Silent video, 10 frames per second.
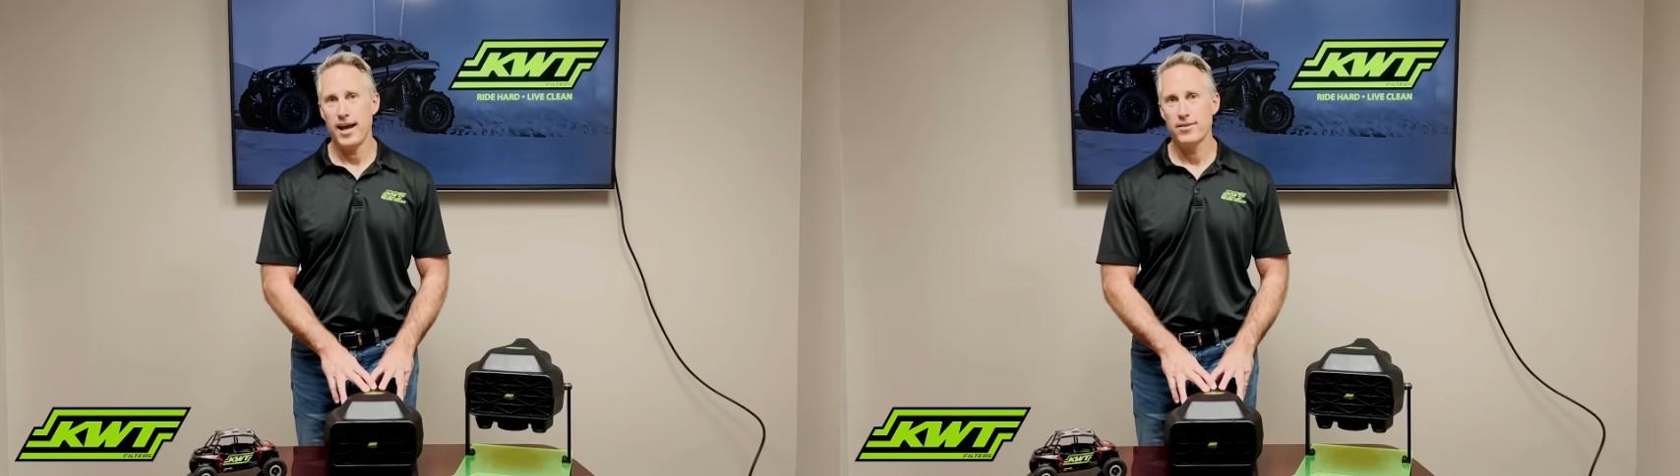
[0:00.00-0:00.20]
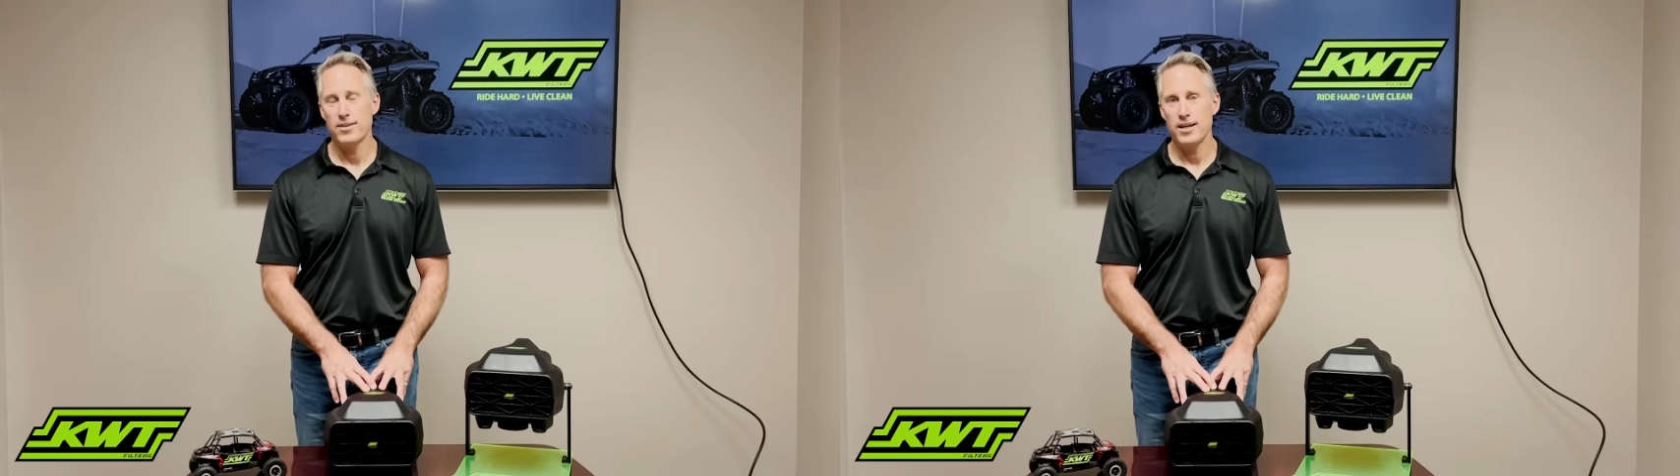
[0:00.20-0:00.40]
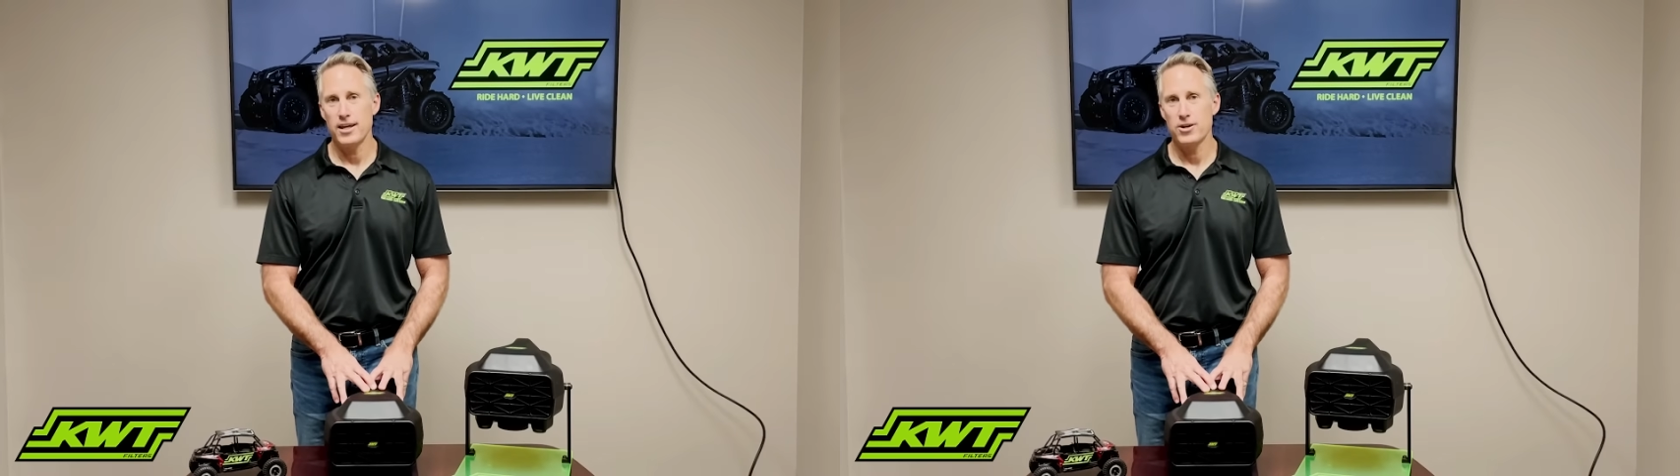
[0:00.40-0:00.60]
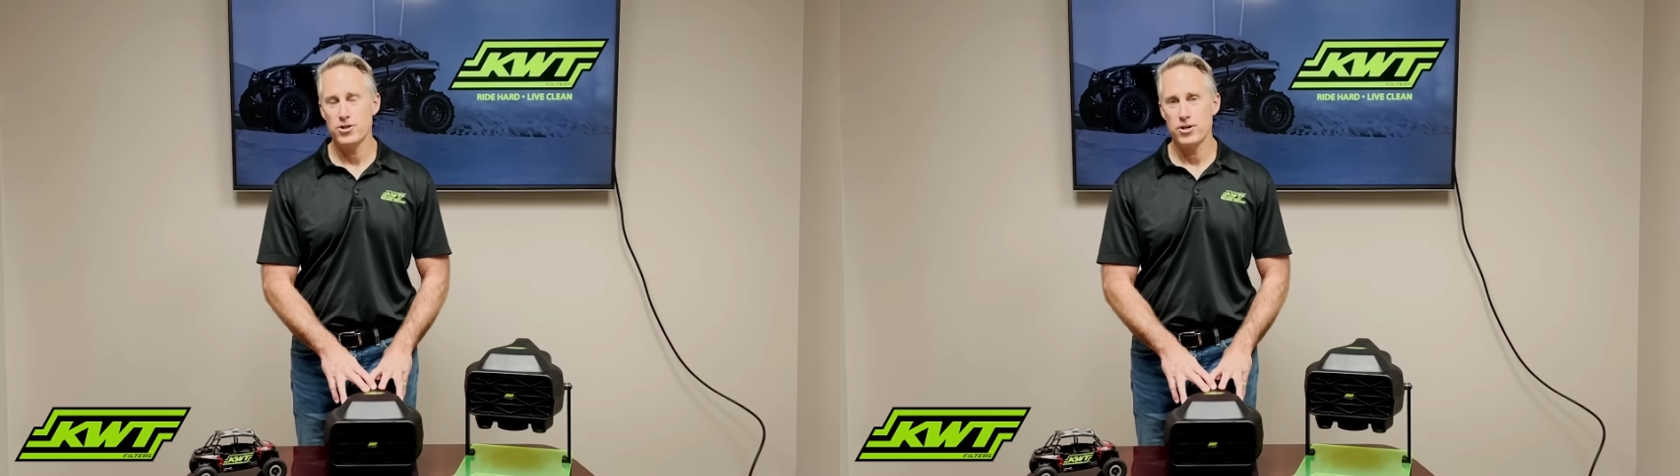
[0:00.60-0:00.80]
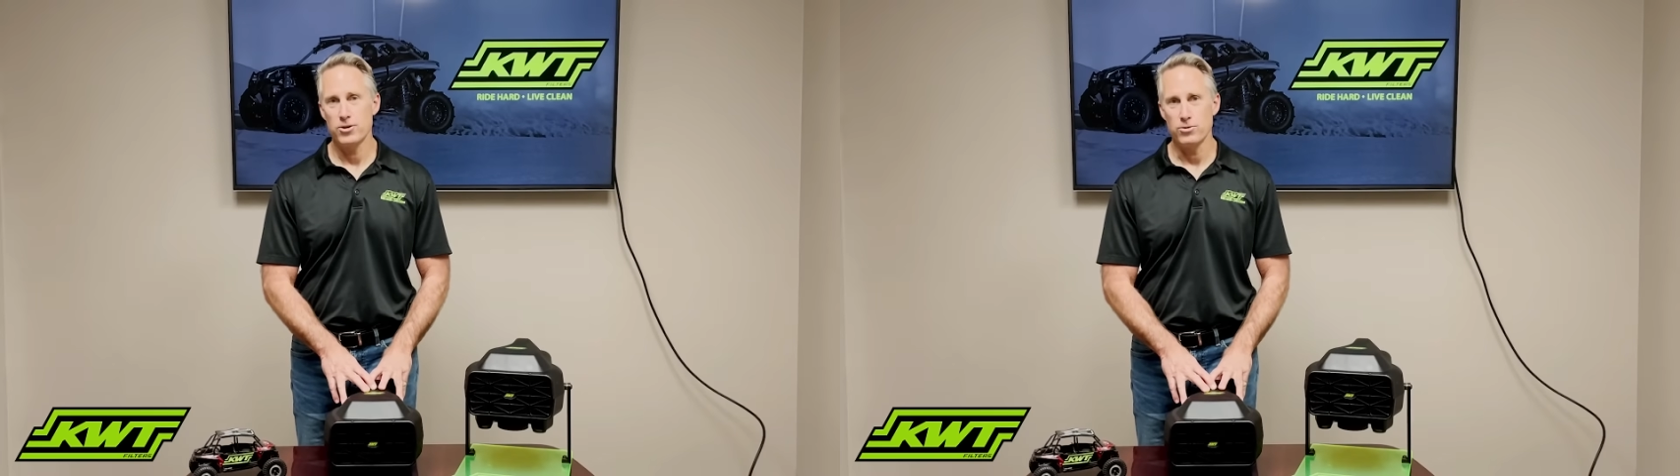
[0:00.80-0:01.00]
at the
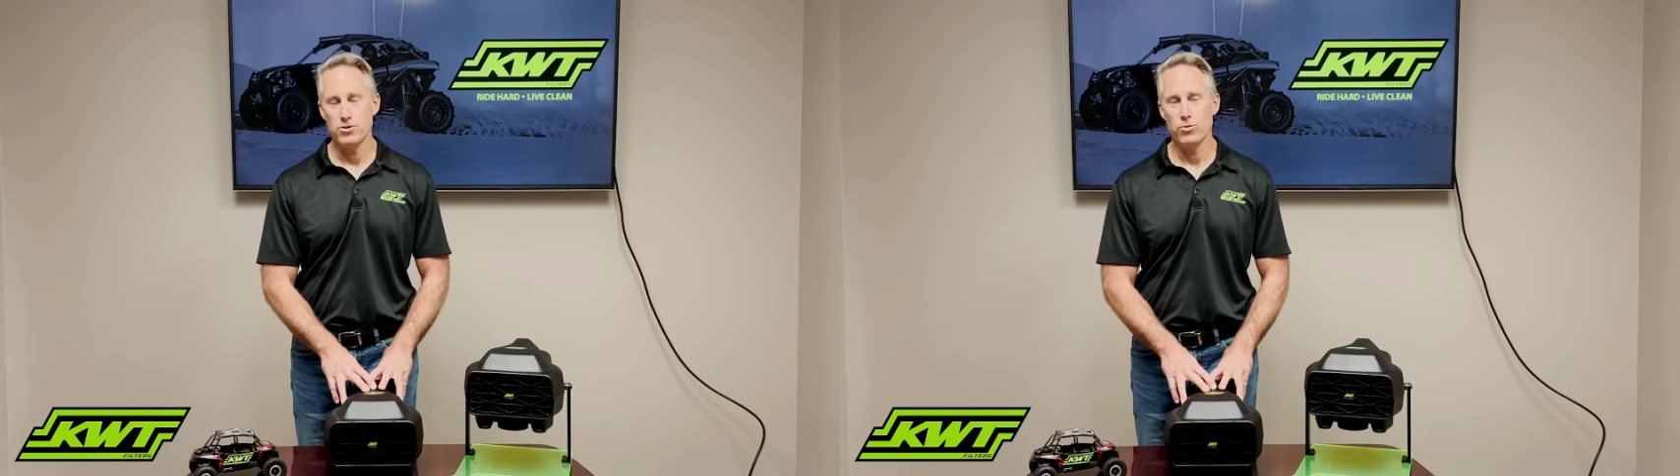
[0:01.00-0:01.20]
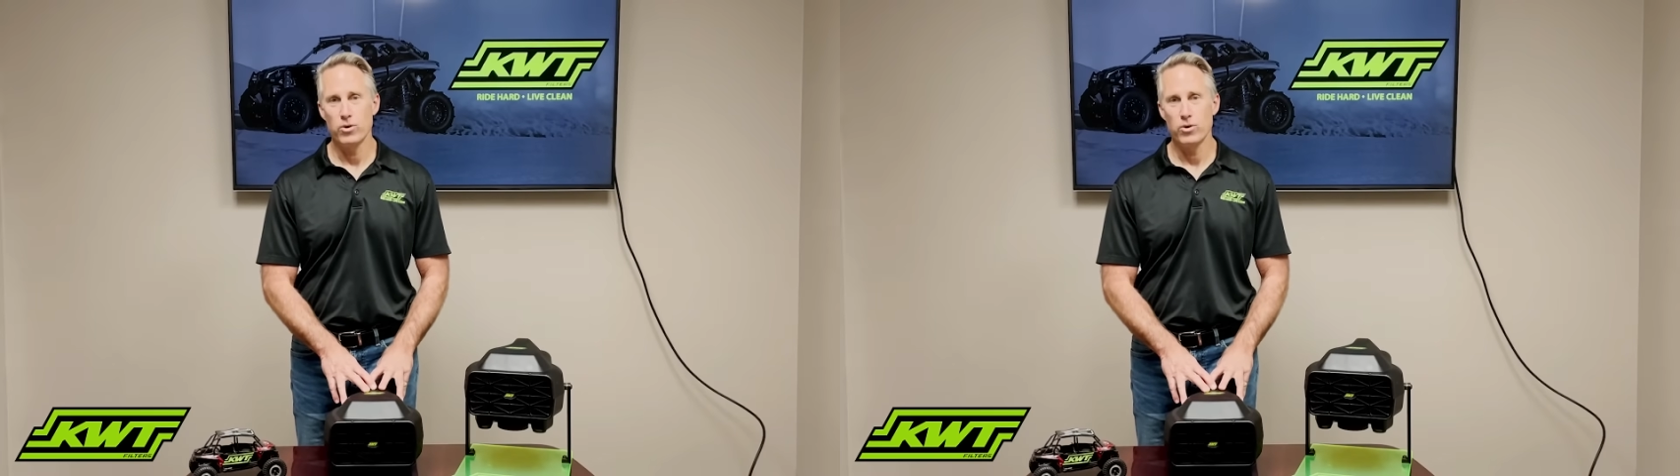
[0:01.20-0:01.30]
shows.